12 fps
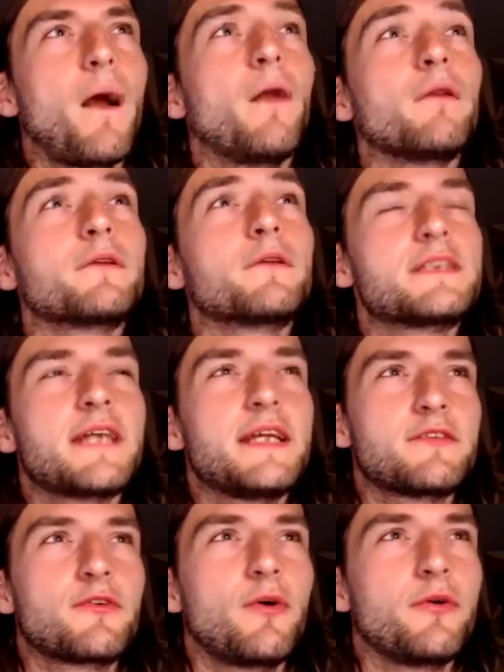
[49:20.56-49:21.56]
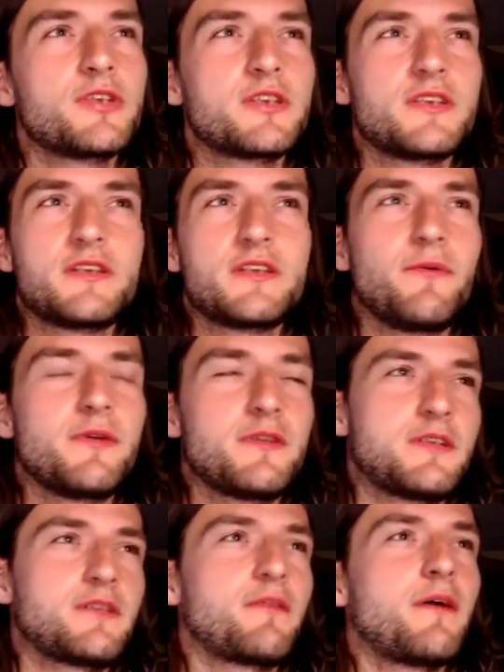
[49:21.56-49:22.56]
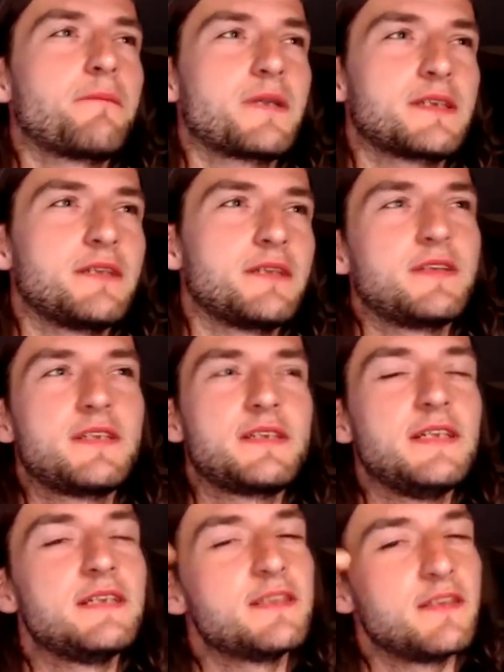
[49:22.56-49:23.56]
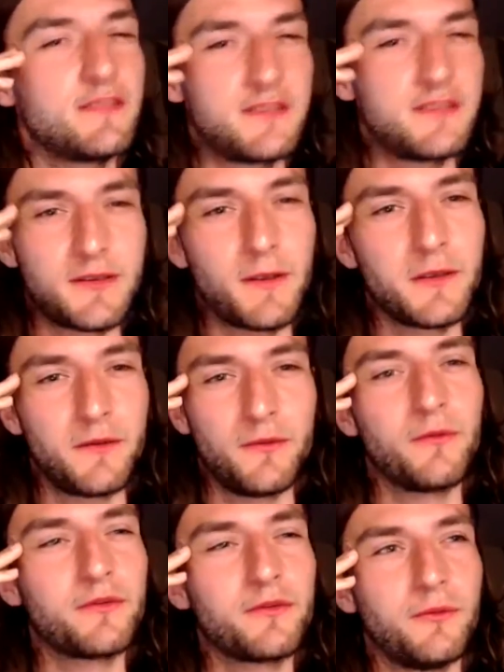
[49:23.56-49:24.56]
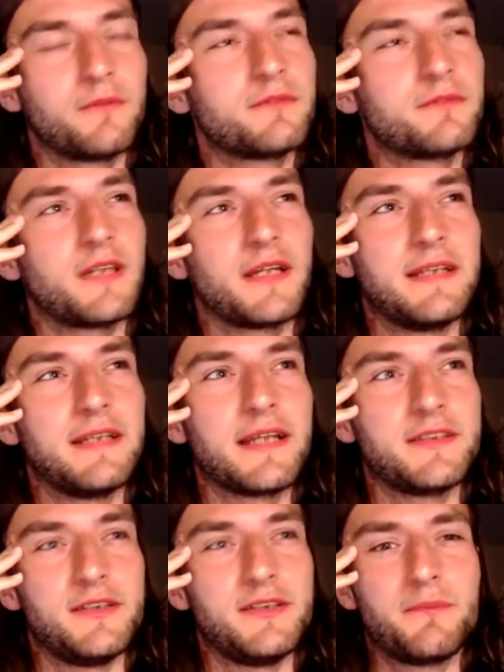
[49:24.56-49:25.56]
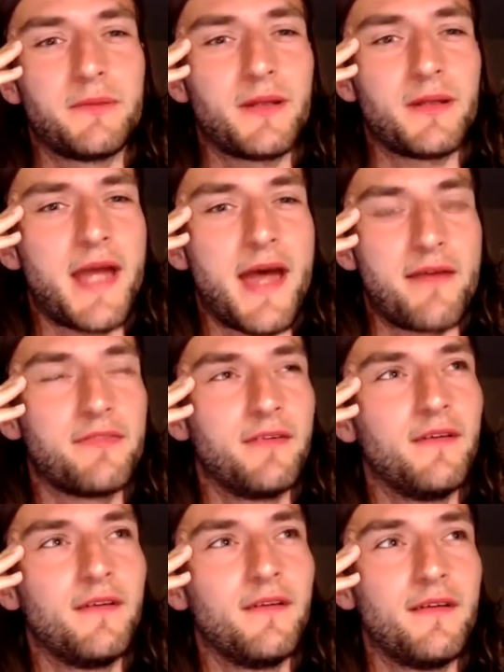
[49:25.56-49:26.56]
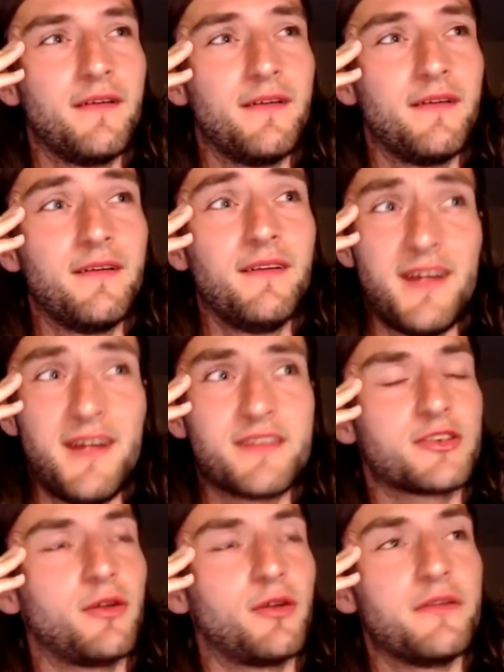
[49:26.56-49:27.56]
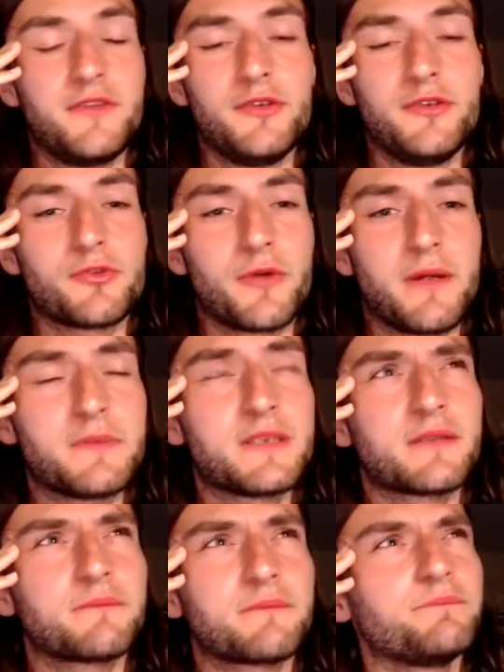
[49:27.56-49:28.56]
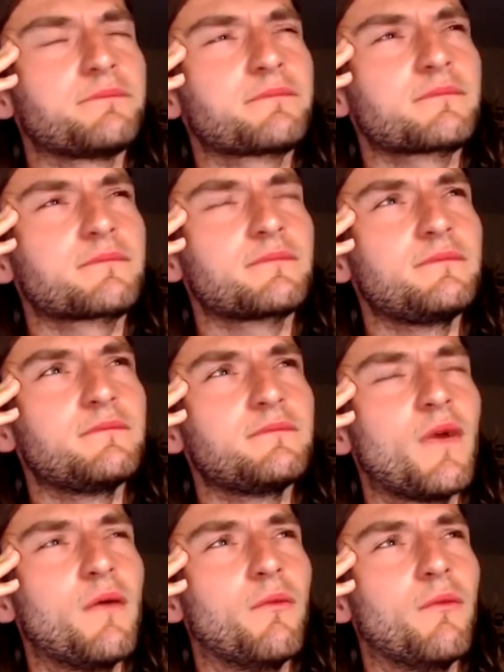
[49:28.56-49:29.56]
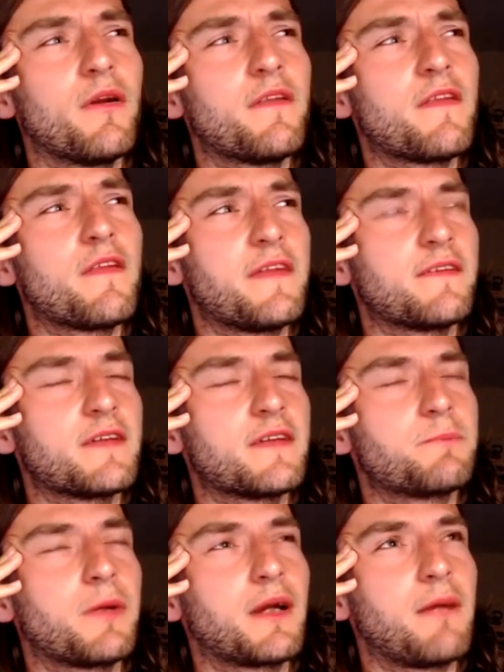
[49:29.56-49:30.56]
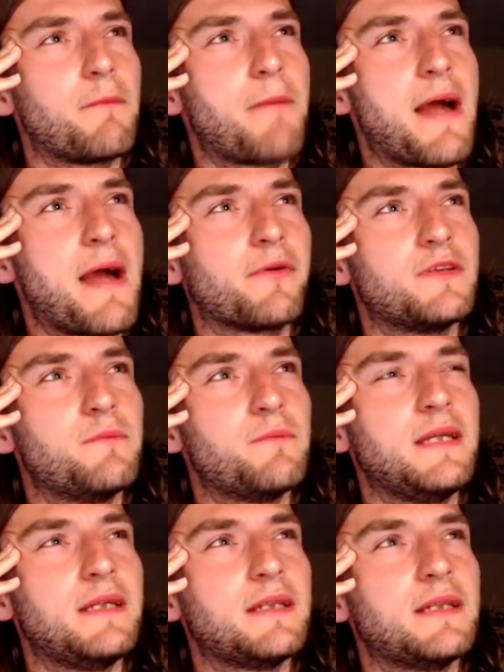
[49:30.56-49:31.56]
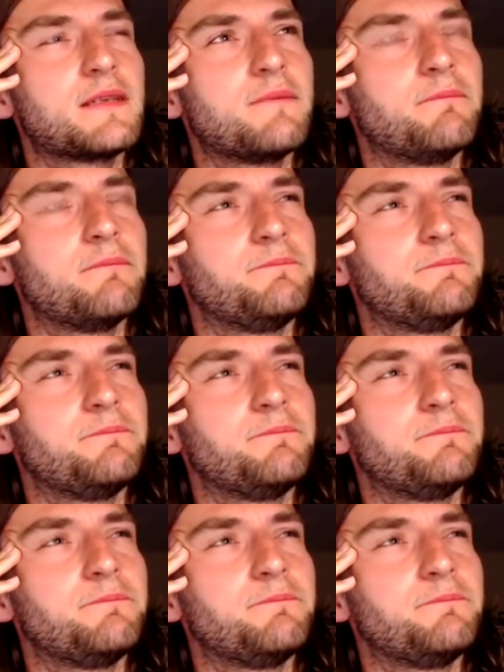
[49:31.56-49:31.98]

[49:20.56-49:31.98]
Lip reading: altered states of consciousness. I wouldn't describe myself as a seasoned psychonaut or psychedelics user, but I have had a solid few trips. One of the things that's become apparent to me is